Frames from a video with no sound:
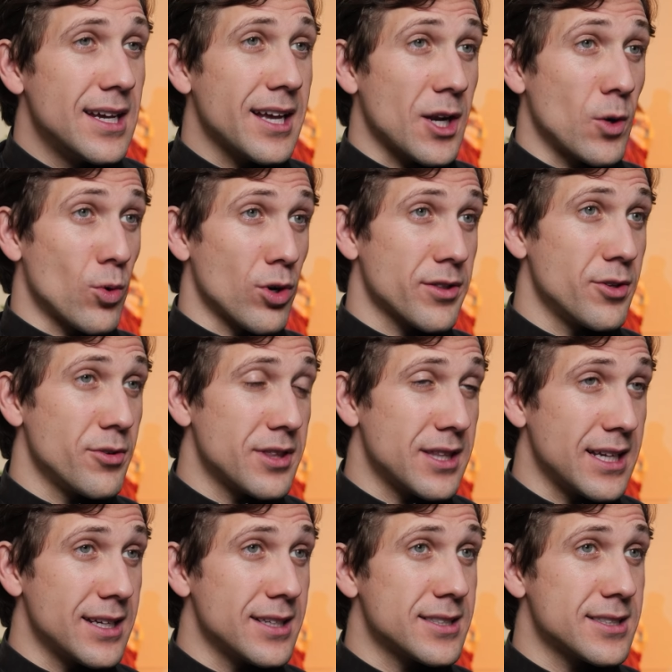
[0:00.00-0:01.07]
kind of work through
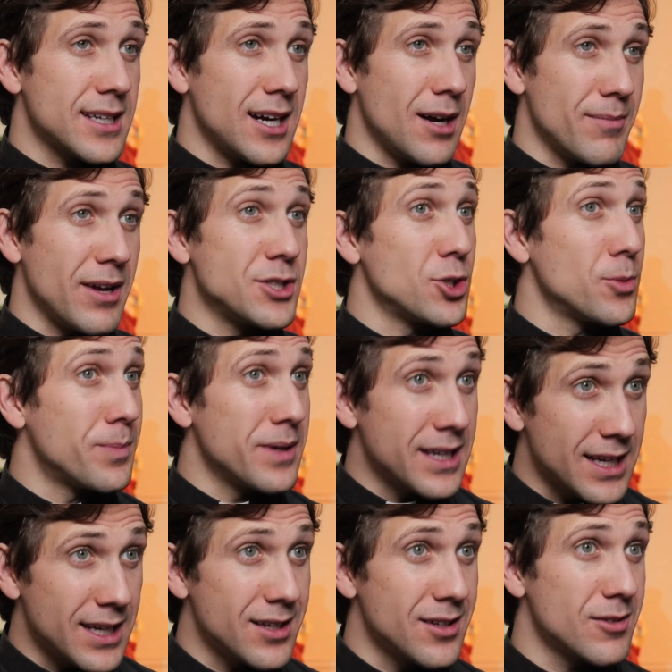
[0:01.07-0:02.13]
things as you
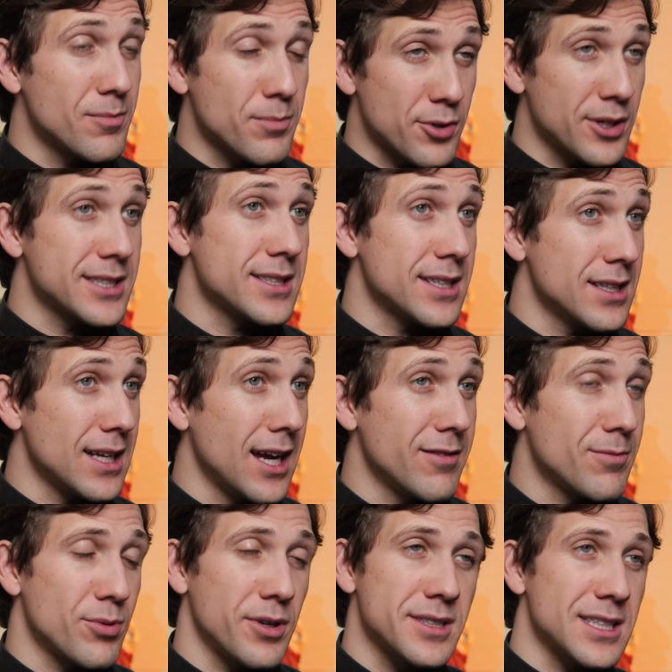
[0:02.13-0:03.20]
begin priestly
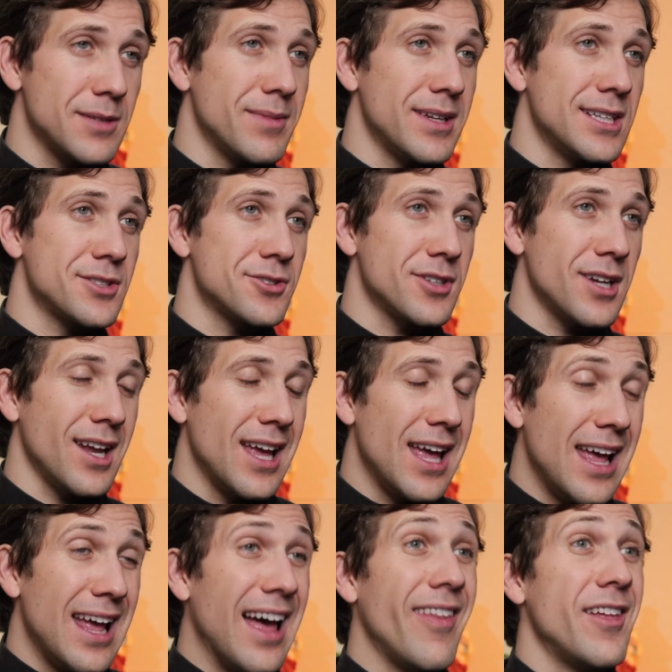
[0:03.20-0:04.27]
life, priestly ministry,
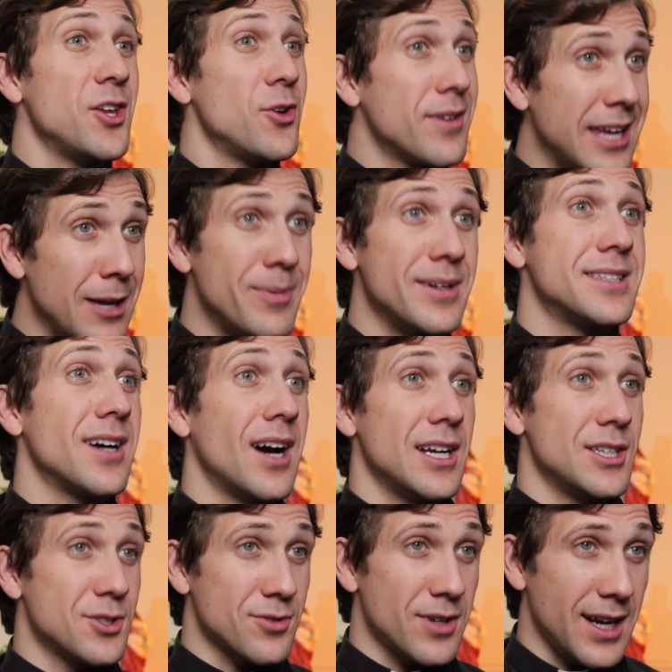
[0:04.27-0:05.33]
and then you keep in
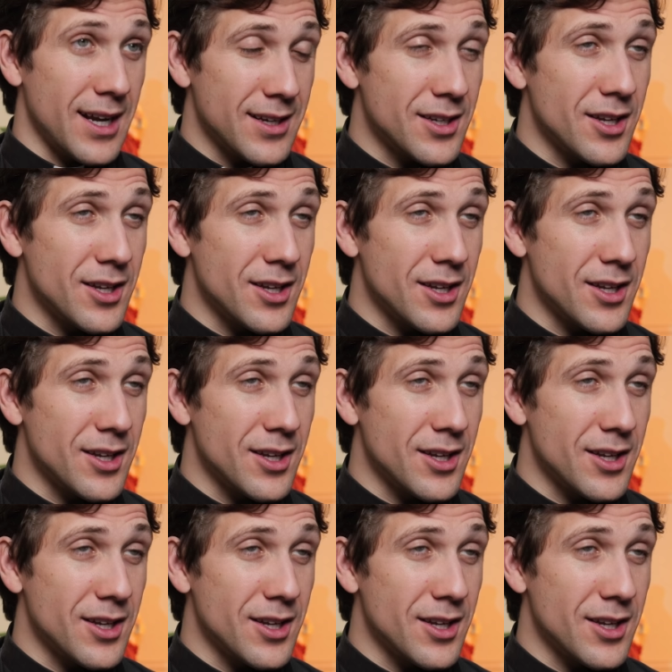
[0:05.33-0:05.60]
touch, right?